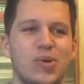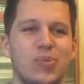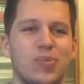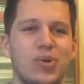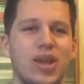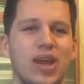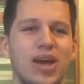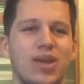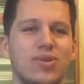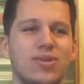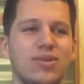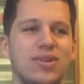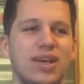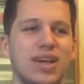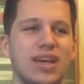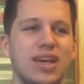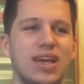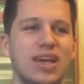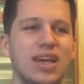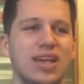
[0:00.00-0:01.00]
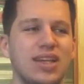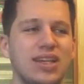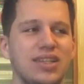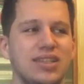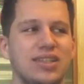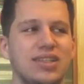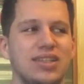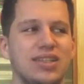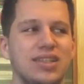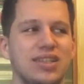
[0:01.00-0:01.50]
but I don't like
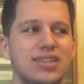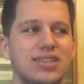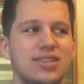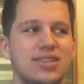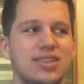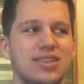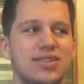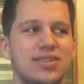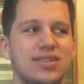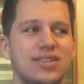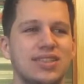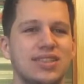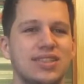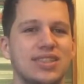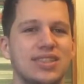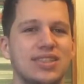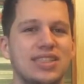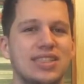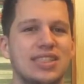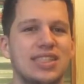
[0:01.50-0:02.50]
editing, so I'm like,